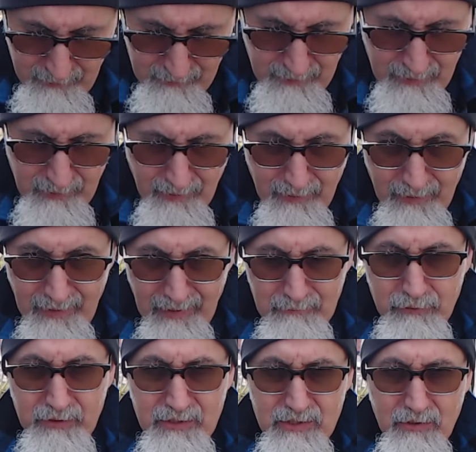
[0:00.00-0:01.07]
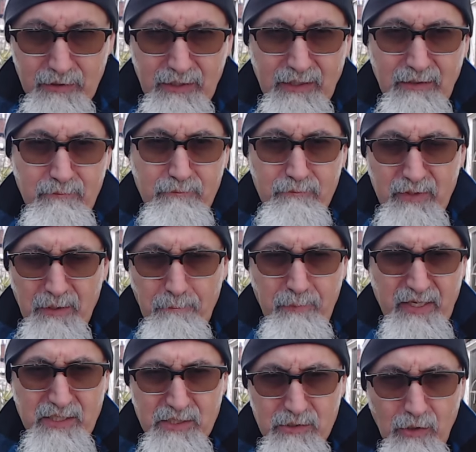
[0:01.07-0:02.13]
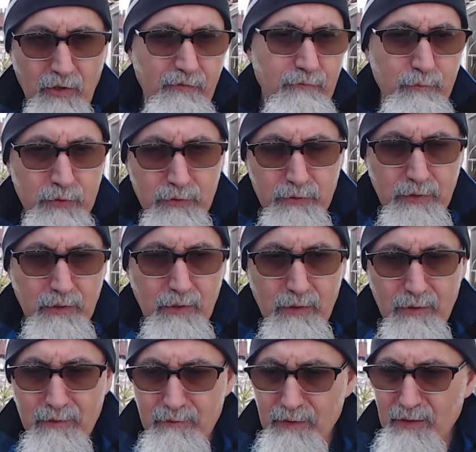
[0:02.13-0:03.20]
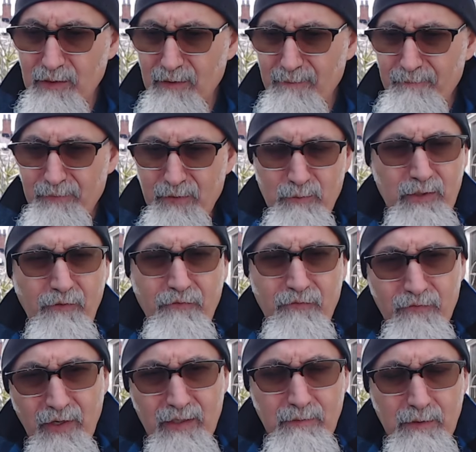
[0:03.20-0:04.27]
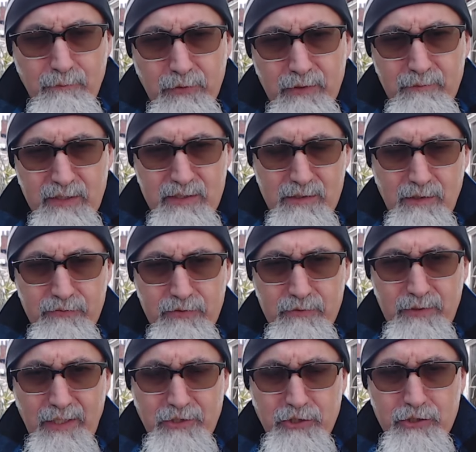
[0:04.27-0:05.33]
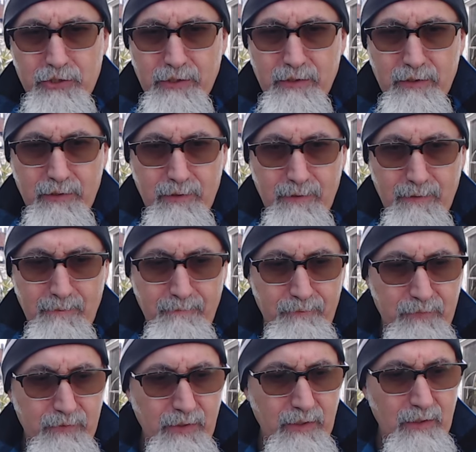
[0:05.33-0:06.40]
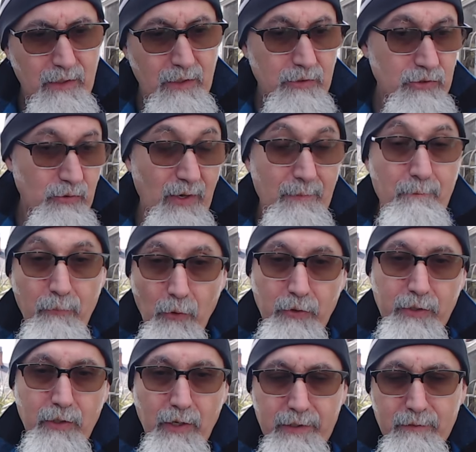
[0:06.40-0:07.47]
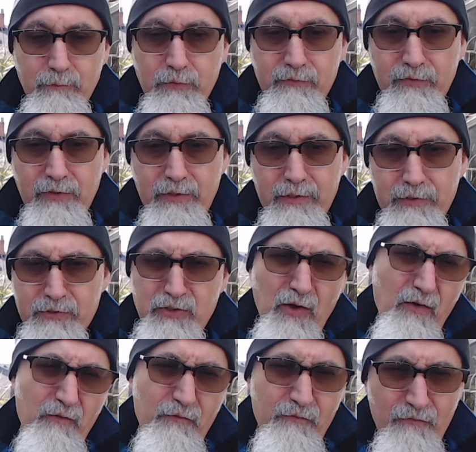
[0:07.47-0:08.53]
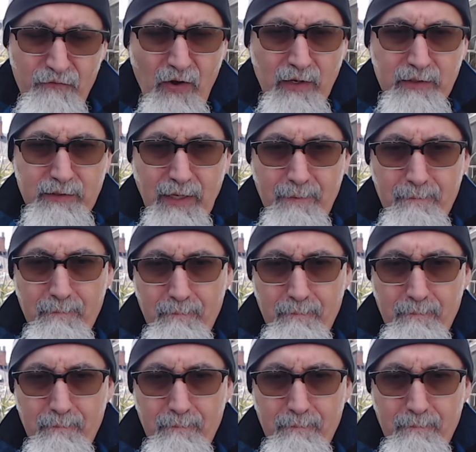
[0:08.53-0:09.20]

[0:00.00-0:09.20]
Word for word: right? And I would start getting in a pissed off mood, right? What the fuck am I putting myself through that shit, right? So I boycotted movie theaters. Fuck them,